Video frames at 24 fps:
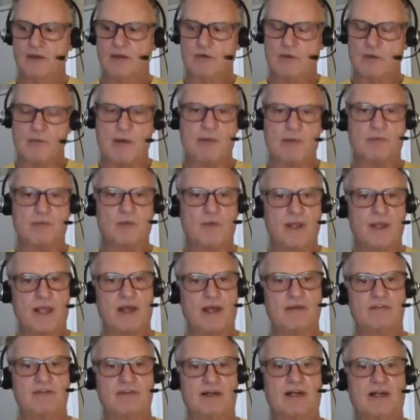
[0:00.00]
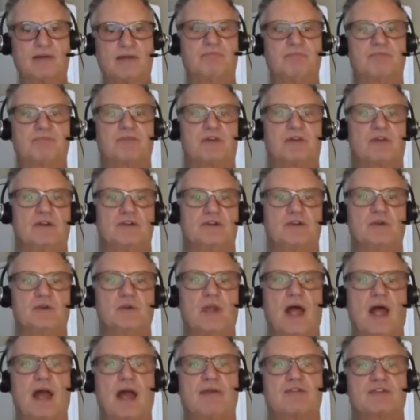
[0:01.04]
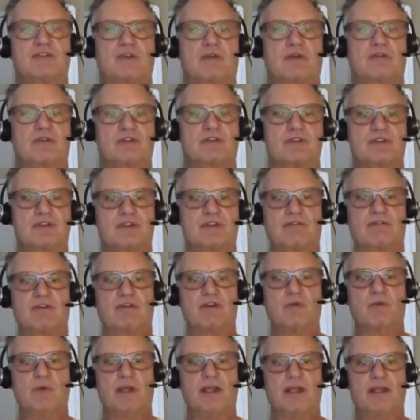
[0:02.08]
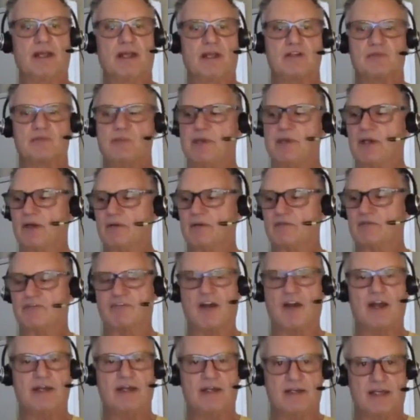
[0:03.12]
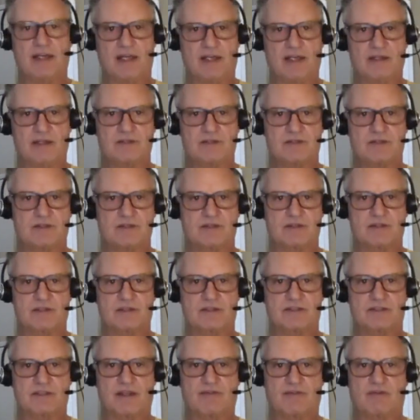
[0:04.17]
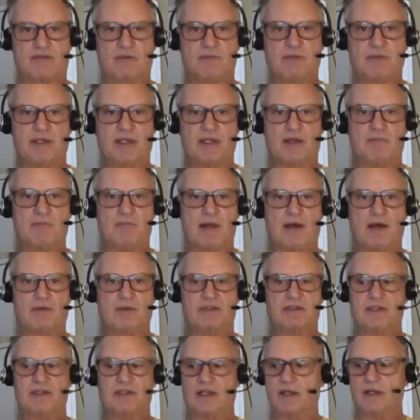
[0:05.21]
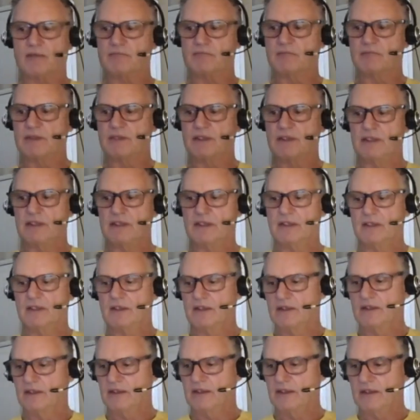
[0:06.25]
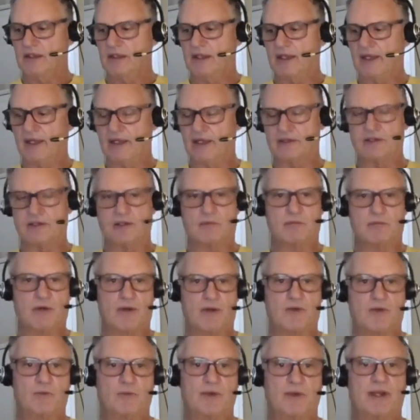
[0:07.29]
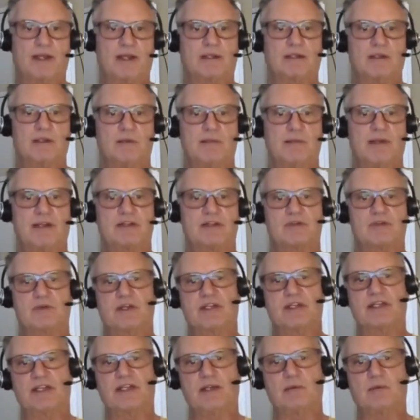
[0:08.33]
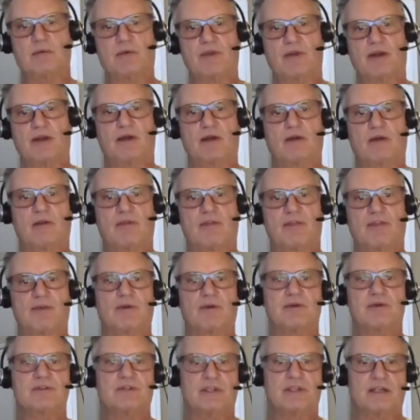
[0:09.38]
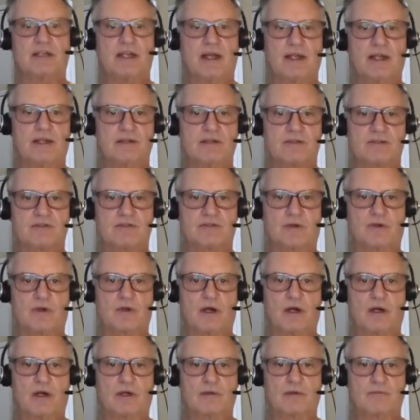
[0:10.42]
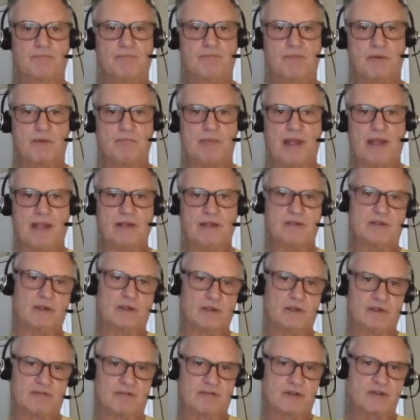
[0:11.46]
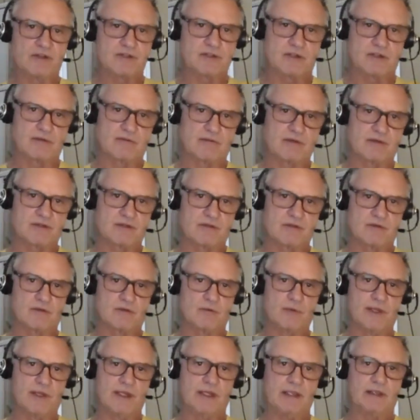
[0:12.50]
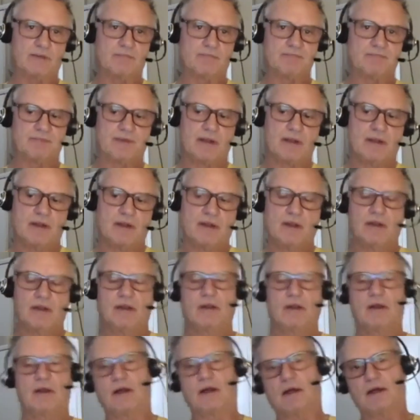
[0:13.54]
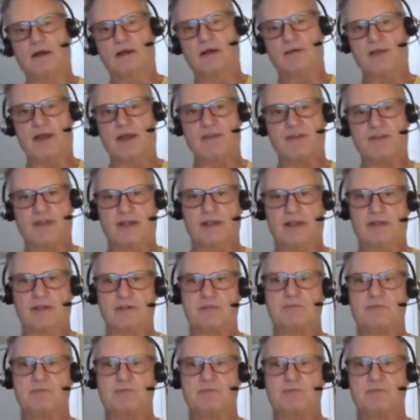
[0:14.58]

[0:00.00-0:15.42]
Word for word: Remember, we have uh, two live services every week. I speak on Friday nights at seven p.m. Mountain Time. And uh, Brother Rick and the ministry team are there on Thursday nights for our main deliverance service of the week. Uh, that thing is